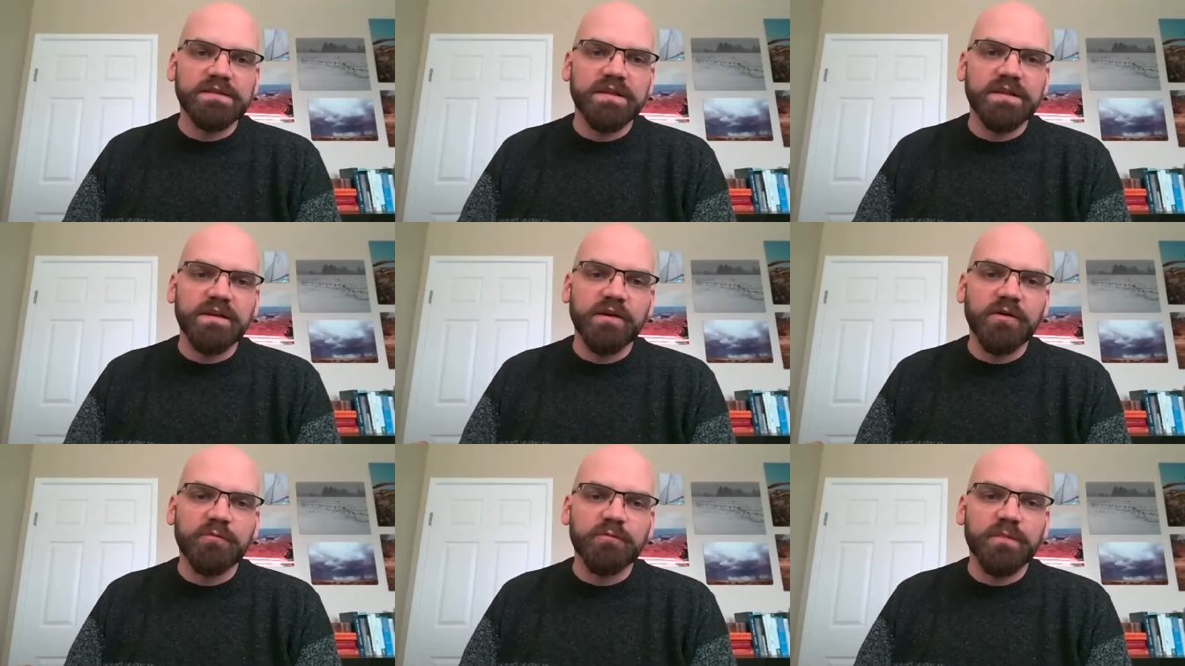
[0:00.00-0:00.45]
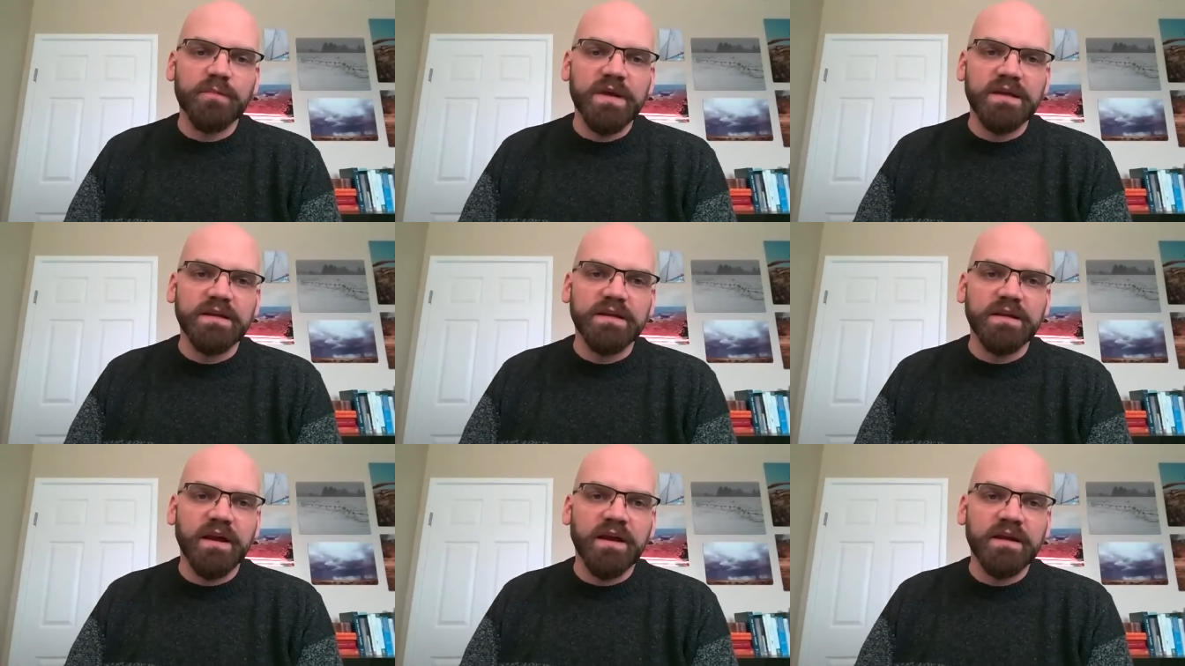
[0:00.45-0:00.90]
they
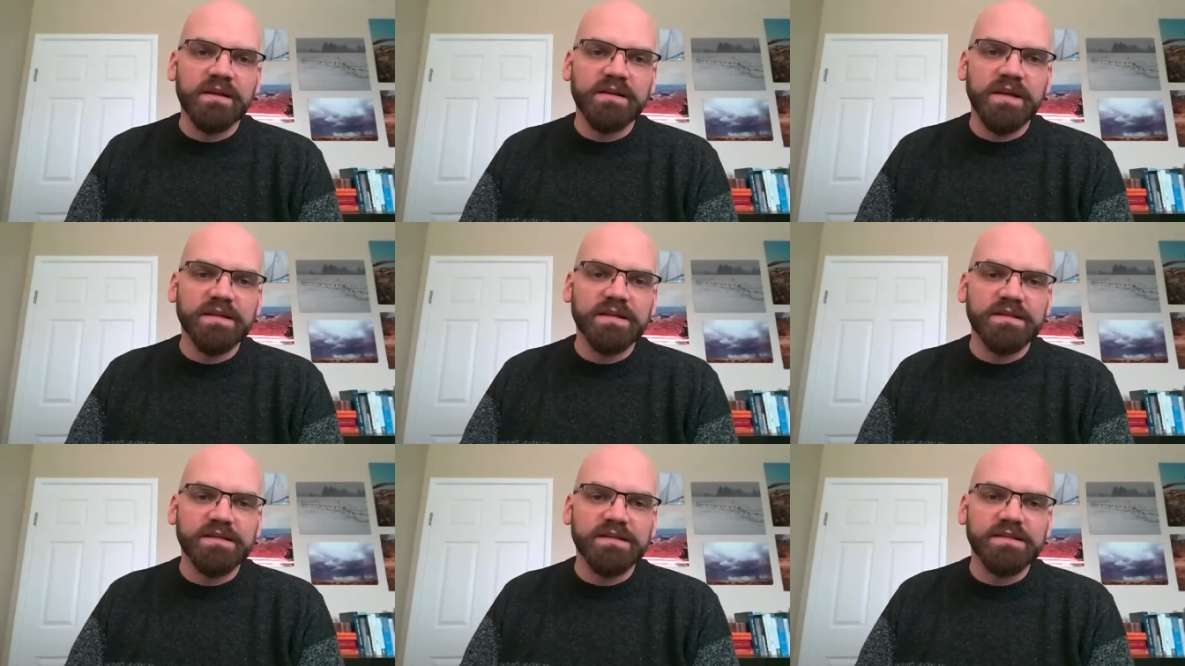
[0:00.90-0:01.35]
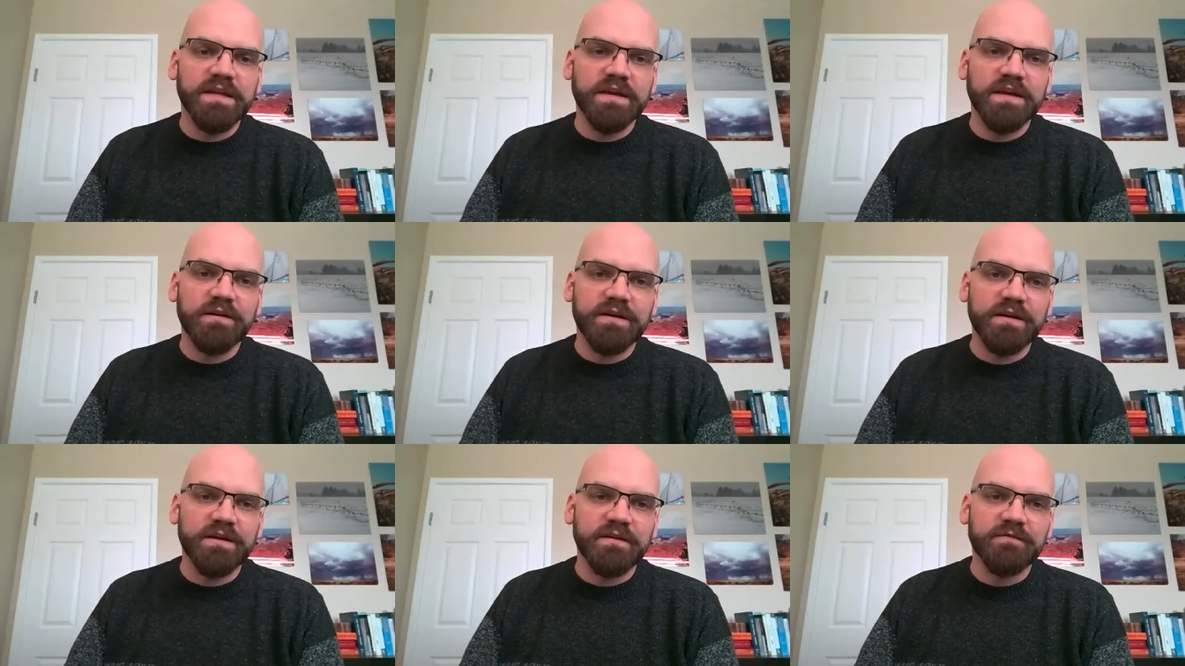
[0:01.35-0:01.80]
omit
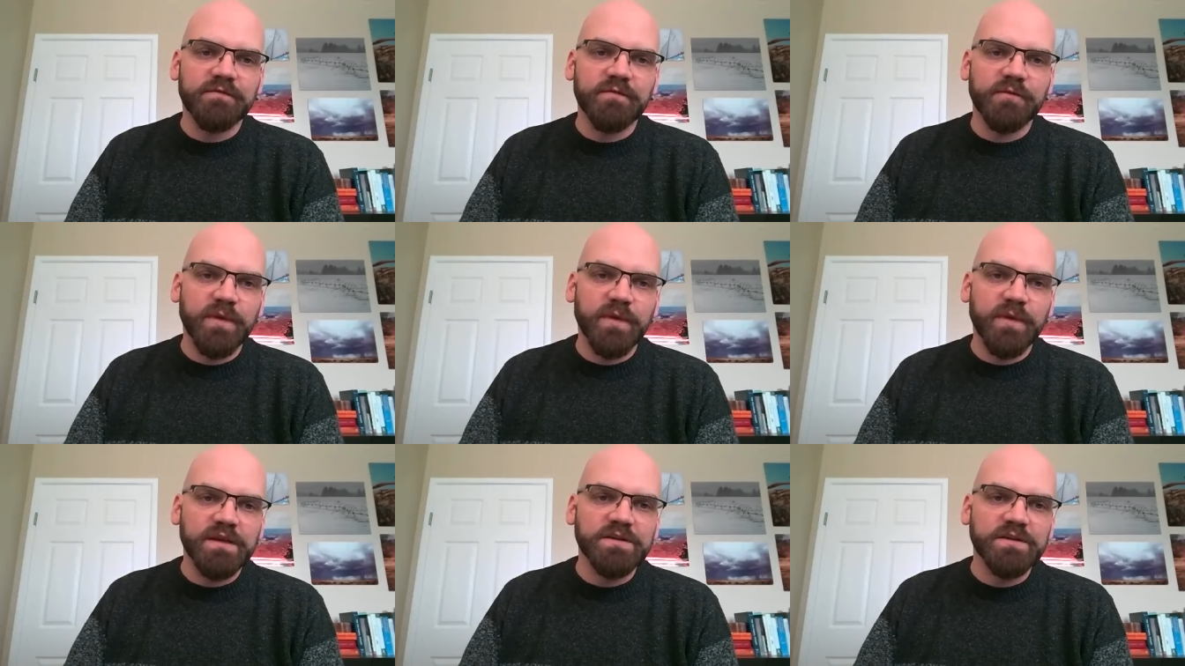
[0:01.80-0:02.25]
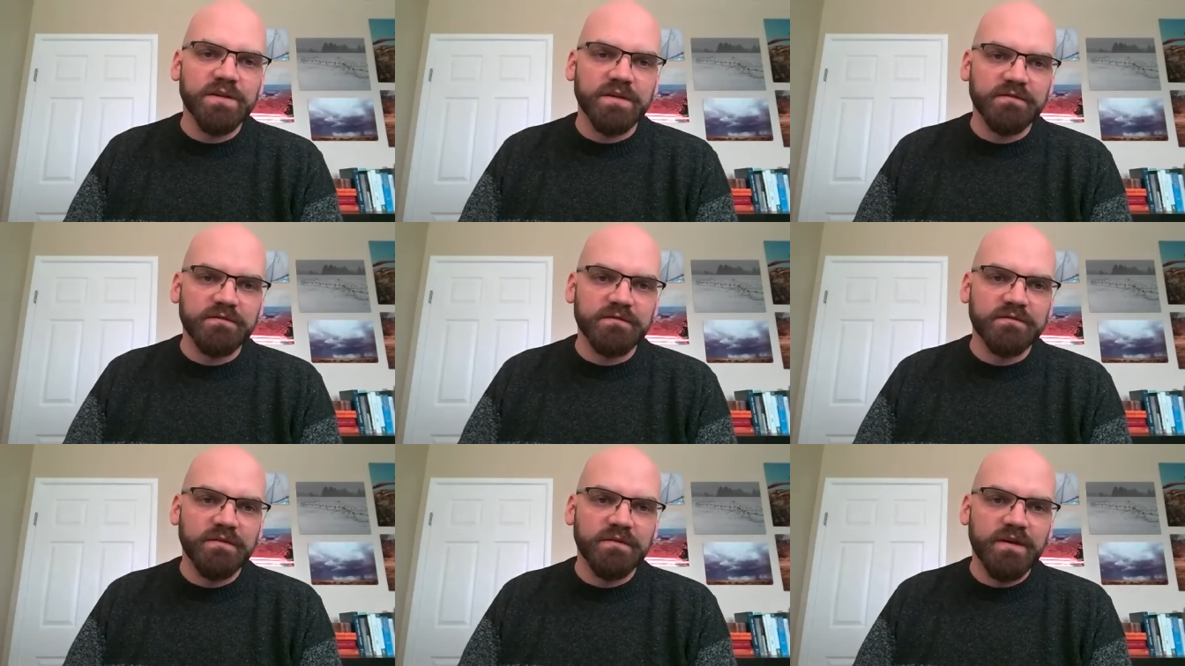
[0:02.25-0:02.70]
unnecessary
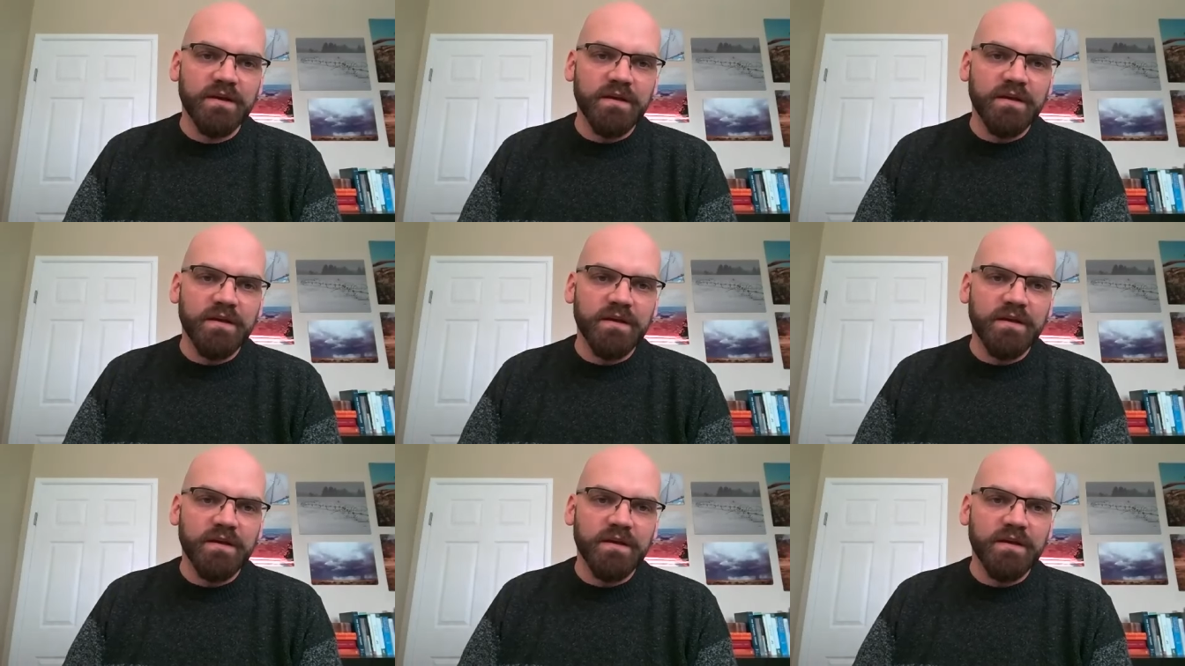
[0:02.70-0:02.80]
information.